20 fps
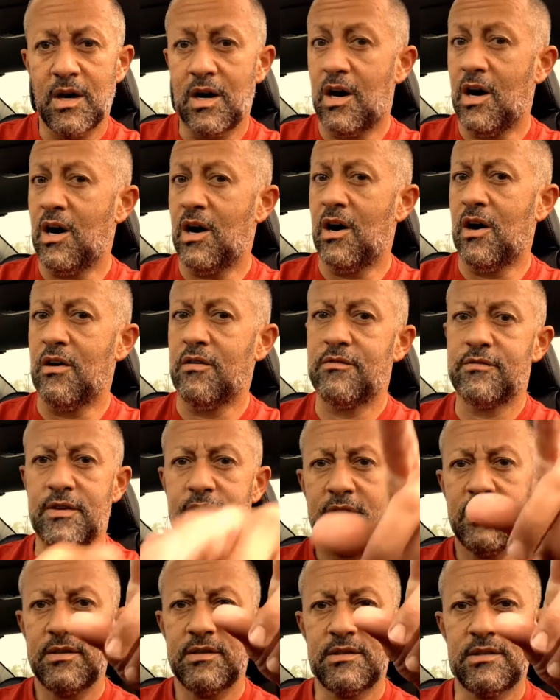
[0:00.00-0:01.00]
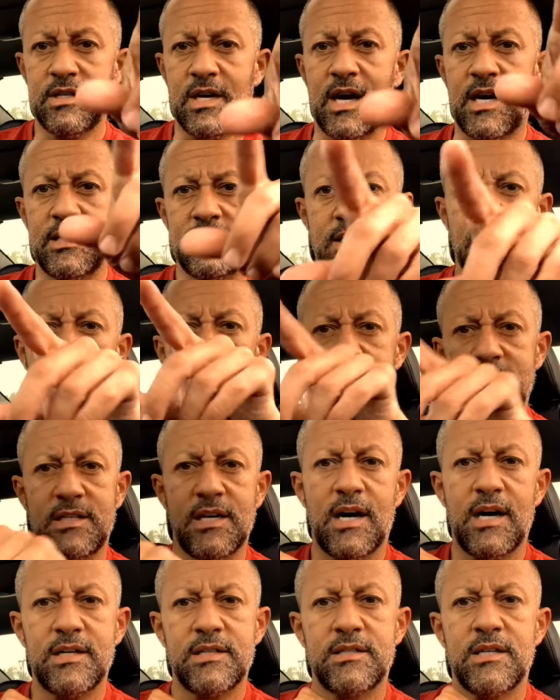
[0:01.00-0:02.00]
of
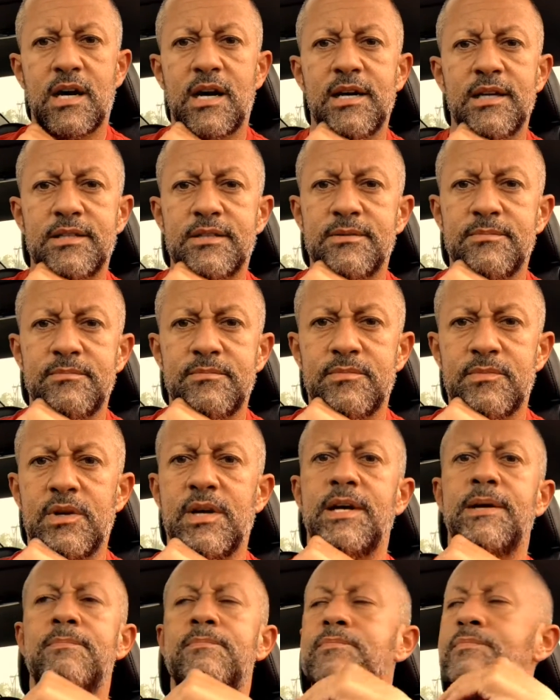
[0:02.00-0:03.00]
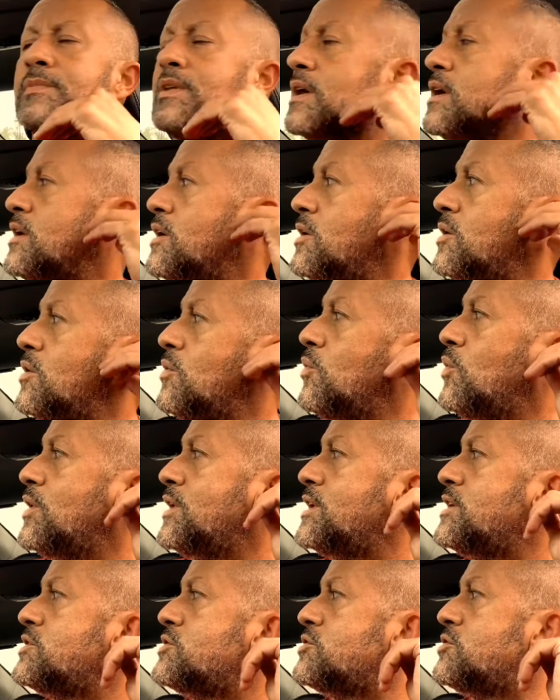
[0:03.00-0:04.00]
right? What
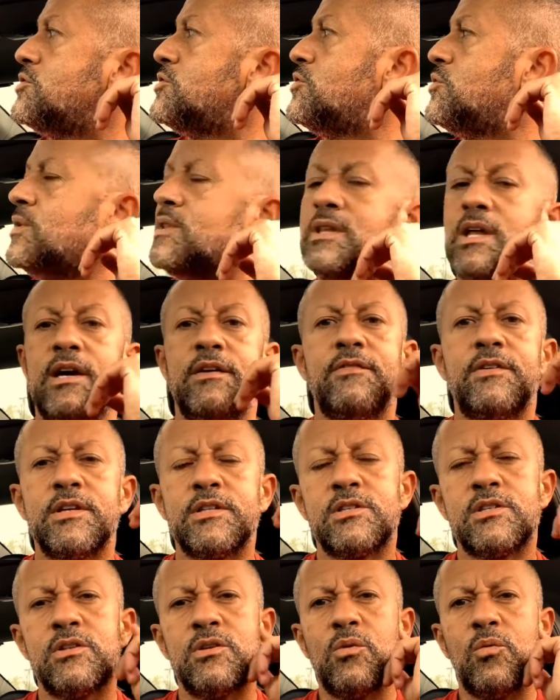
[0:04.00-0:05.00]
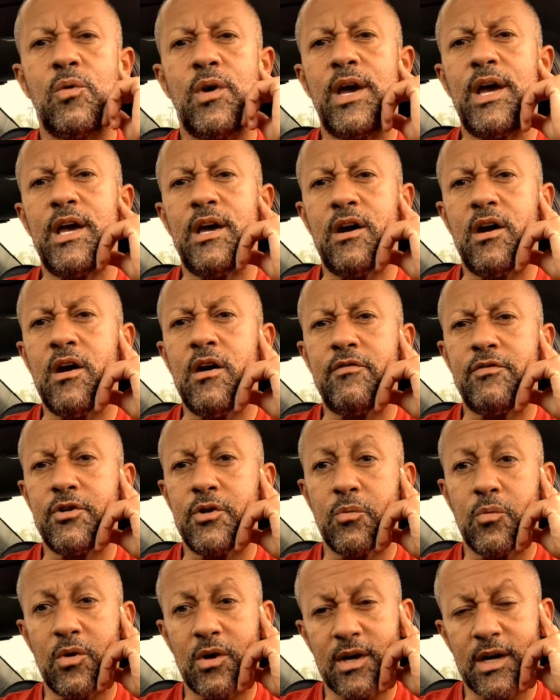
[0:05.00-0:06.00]
do you do when life gets in the way of
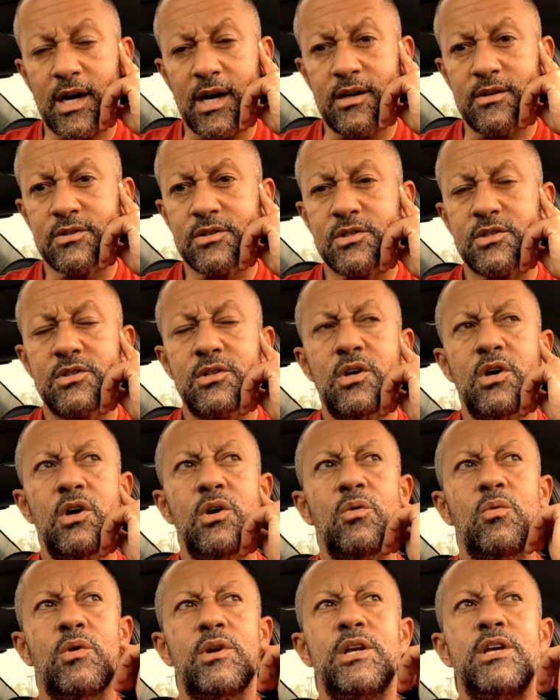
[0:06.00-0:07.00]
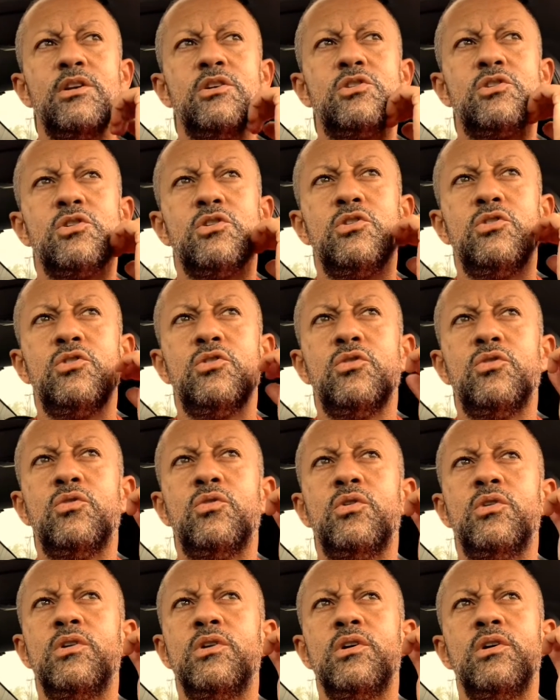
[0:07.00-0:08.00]
your workouts? What do you do,